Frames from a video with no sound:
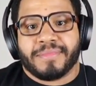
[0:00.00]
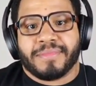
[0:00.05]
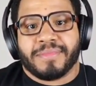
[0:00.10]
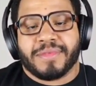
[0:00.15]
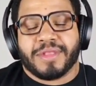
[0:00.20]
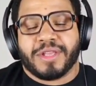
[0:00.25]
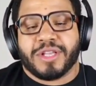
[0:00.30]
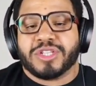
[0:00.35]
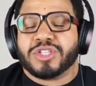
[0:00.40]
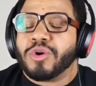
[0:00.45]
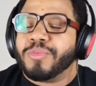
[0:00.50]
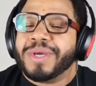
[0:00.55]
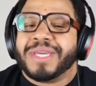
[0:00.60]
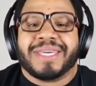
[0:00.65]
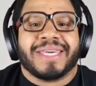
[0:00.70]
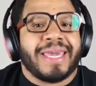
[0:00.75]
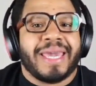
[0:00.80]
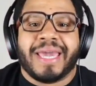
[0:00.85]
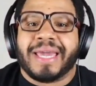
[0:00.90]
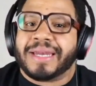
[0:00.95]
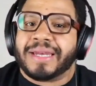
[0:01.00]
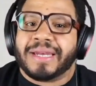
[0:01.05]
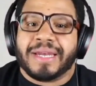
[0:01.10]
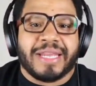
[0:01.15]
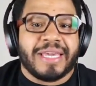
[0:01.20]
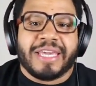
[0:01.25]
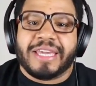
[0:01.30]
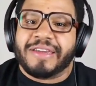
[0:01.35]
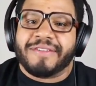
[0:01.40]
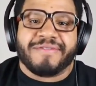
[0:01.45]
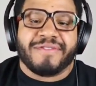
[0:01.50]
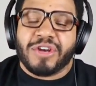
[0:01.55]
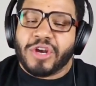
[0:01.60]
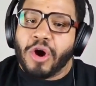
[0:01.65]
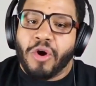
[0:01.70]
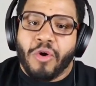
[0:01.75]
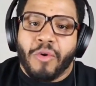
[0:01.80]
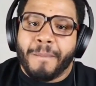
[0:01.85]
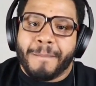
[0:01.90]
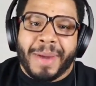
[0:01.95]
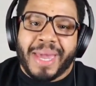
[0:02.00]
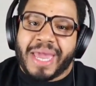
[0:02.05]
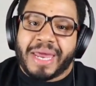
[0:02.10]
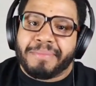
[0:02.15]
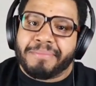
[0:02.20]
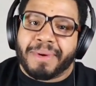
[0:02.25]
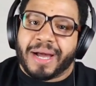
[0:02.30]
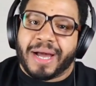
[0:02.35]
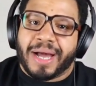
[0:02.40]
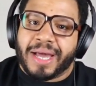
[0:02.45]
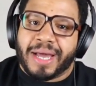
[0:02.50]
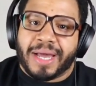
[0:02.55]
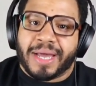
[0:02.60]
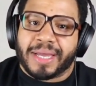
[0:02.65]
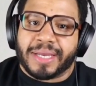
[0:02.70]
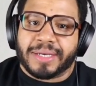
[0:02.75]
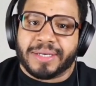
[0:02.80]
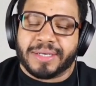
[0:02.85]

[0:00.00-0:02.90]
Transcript: So we can't leave no man behind.